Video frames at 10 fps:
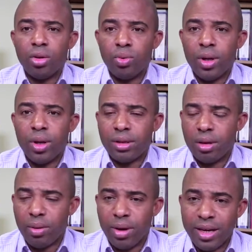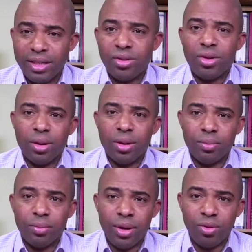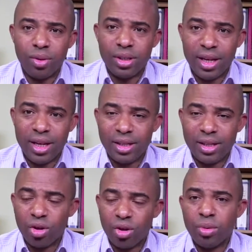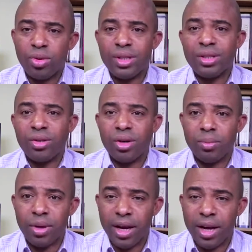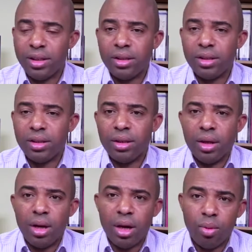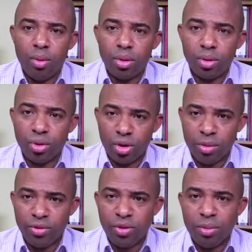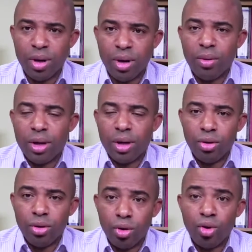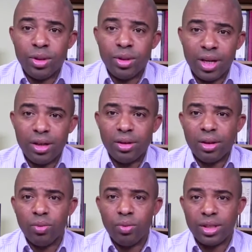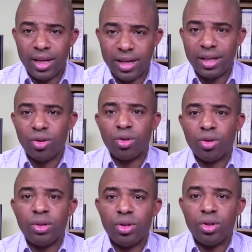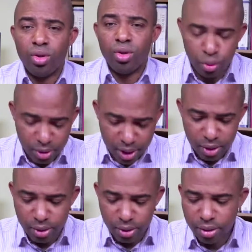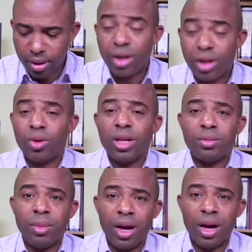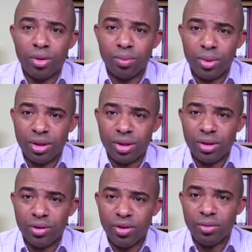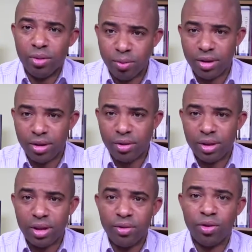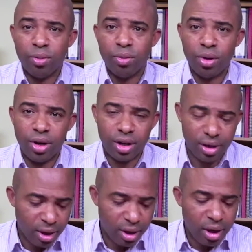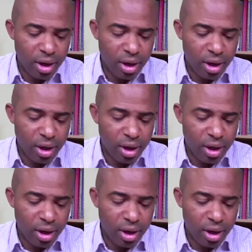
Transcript: as well as our Instagram page, which is the Lighthouse Gospel Ministries Instagram page. Uh, we're also streaming from our YouTube channel, which is the Lighthouse Gospel Ministries YouTube channel, as well as my own personal Facebook page, which is Clifford Omorigi,